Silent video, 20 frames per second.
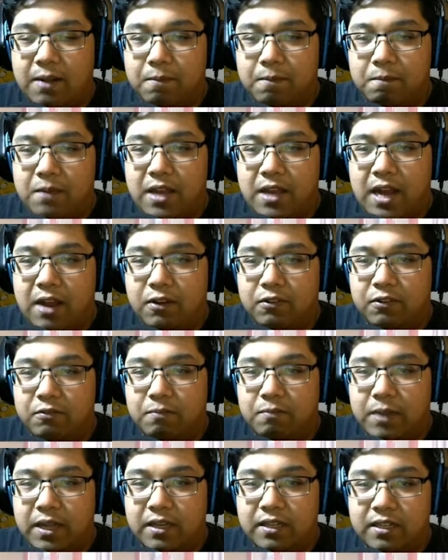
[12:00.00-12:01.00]
me out of
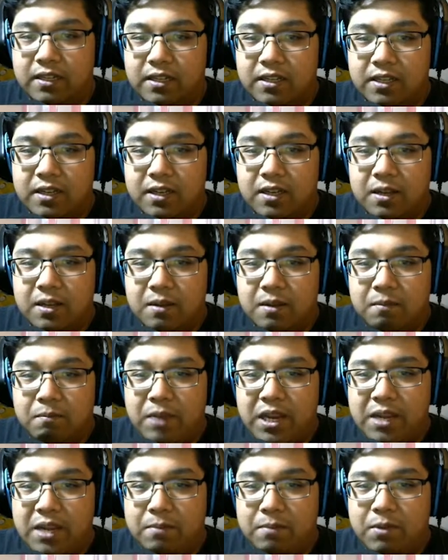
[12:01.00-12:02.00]
bed,
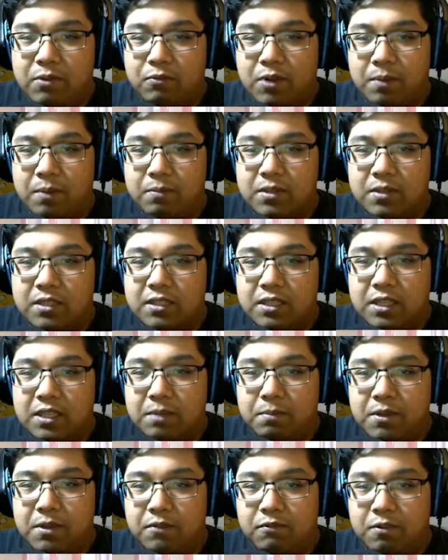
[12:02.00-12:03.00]
making me rub the
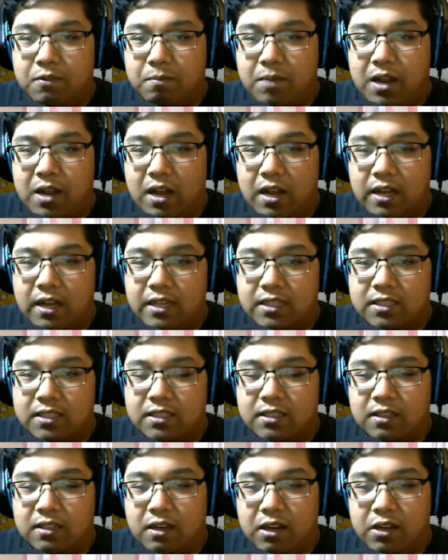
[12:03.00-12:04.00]
sleepy from my eyes.
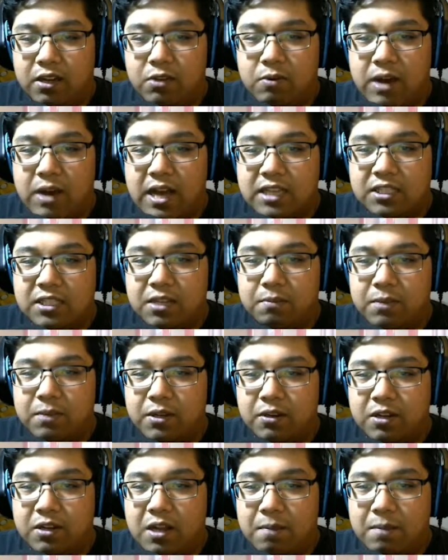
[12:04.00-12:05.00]
Are you asking me
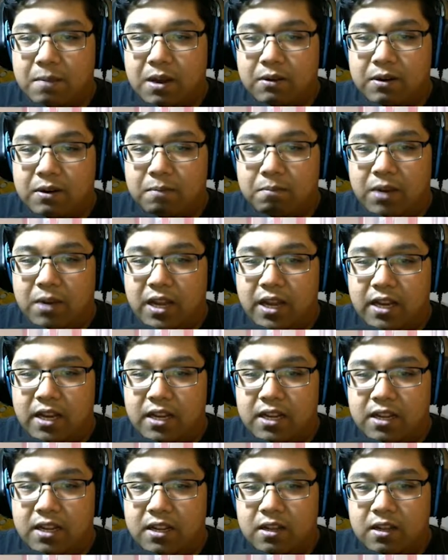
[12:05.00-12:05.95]
to come out and play?